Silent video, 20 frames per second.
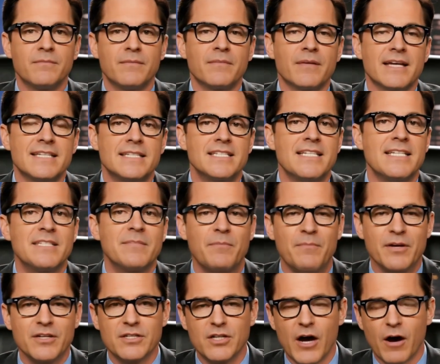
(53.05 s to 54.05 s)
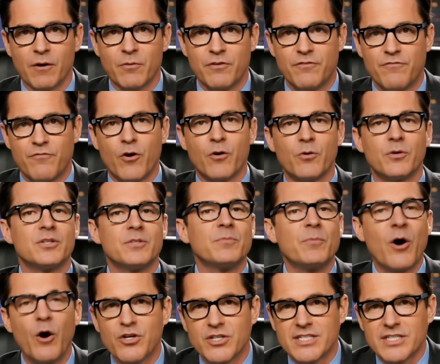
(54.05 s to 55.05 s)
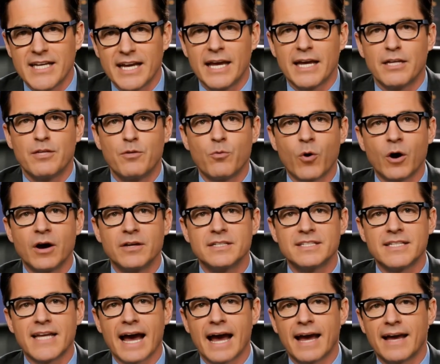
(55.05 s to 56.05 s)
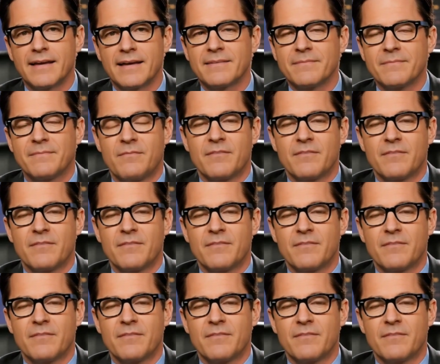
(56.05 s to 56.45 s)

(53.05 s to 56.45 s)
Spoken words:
This is the most common form of democracy in the world today.